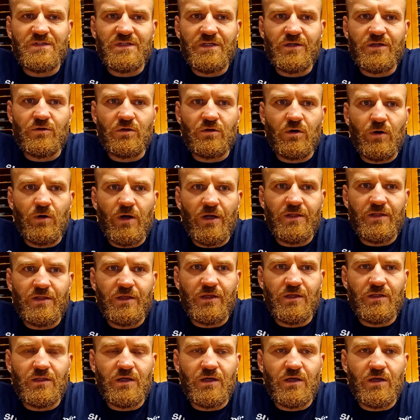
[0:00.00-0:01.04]
You know, I
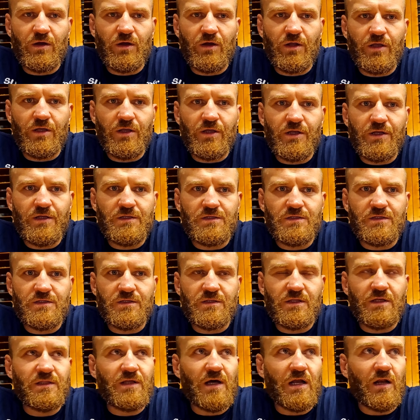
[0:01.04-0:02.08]
think the Jiri is in
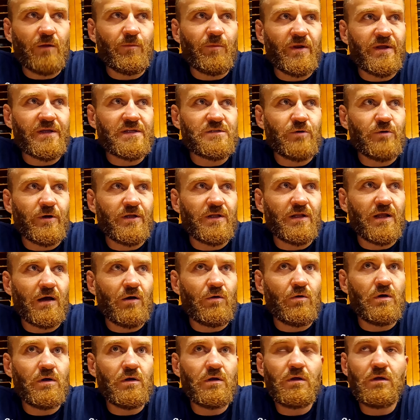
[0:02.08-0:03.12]
the dark place right
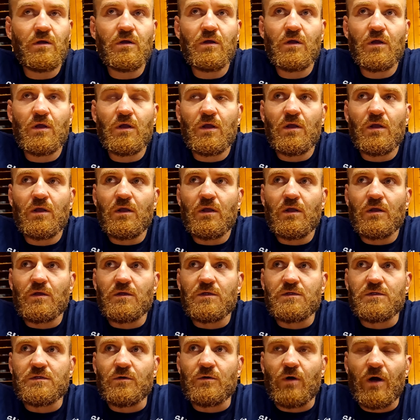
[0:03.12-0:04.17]
now.
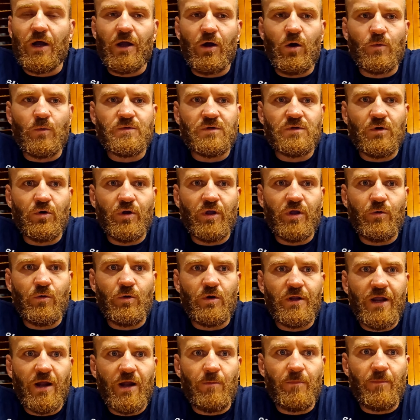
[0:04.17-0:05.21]
So I hope so. He will
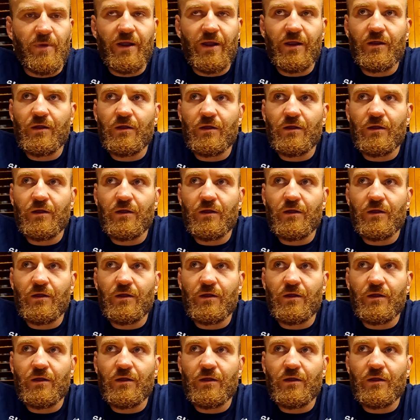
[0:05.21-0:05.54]
come back.